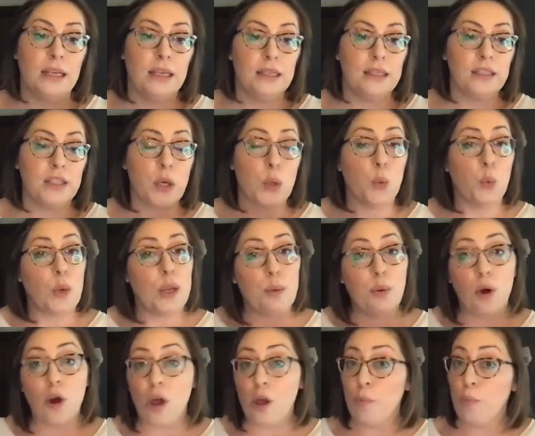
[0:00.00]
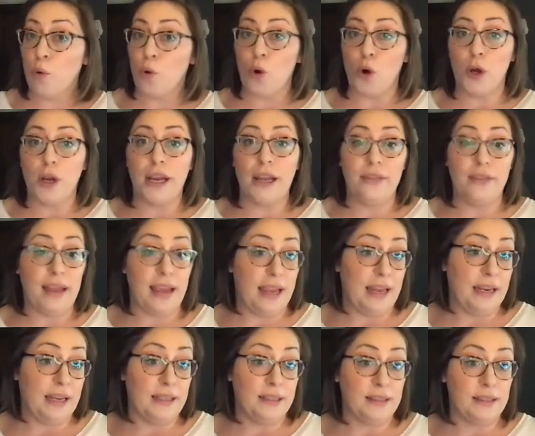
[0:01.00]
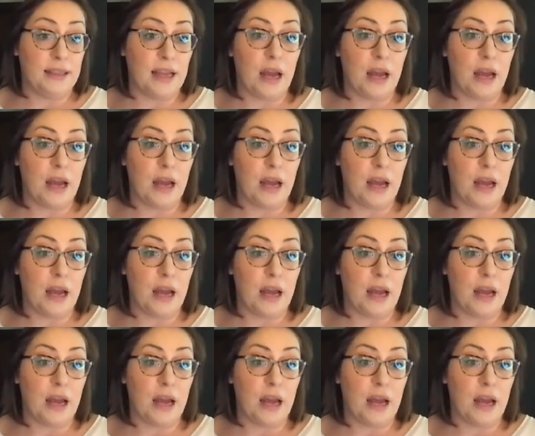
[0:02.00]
So we were all born in the 80s.